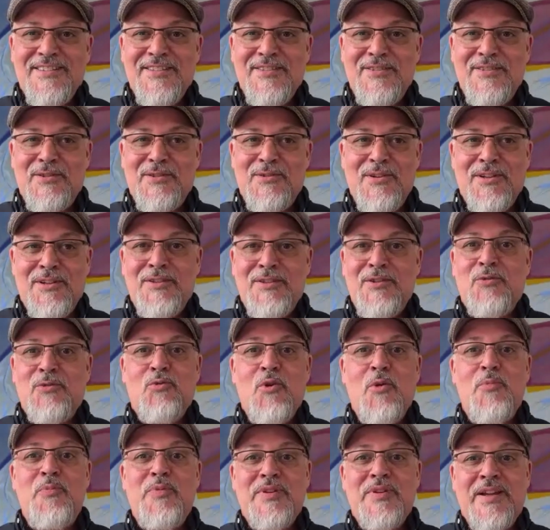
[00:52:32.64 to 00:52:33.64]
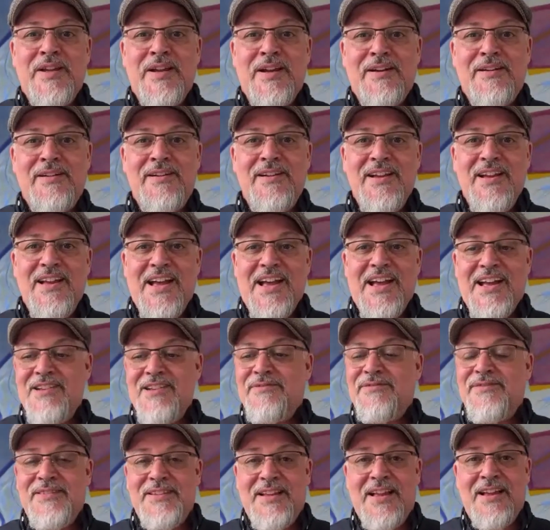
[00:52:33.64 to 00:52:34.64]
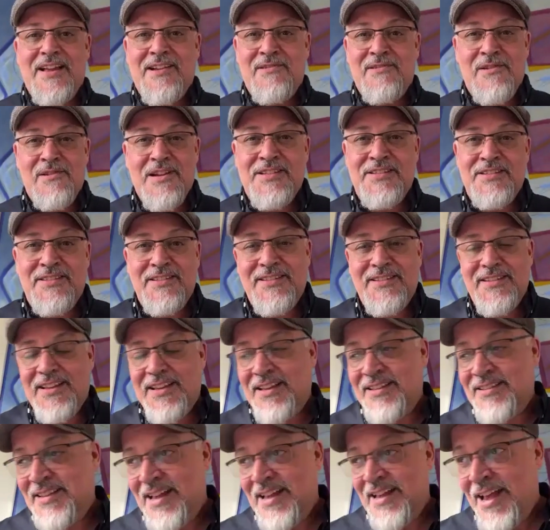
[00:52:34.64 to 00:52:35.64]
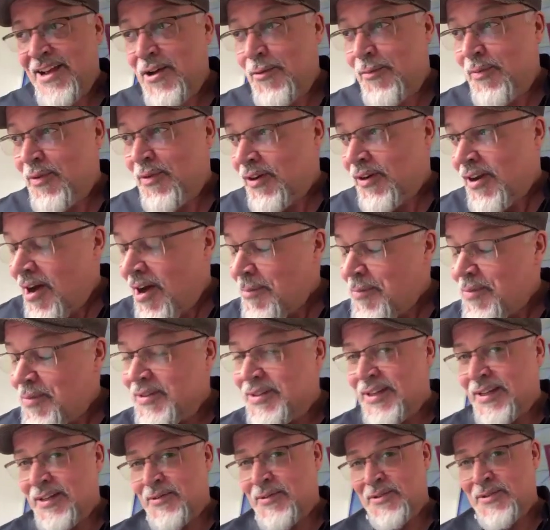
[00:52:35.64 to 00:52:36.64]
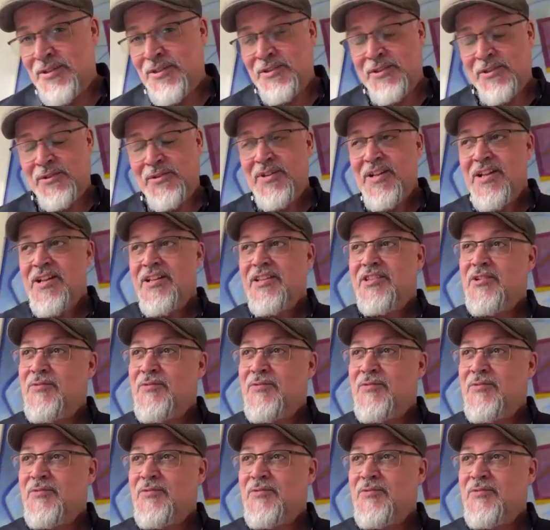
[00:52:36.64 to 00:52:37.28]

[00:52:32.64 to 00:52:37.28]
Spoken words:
little whooping there. And if, like, as Engelbert Humperdinck would do,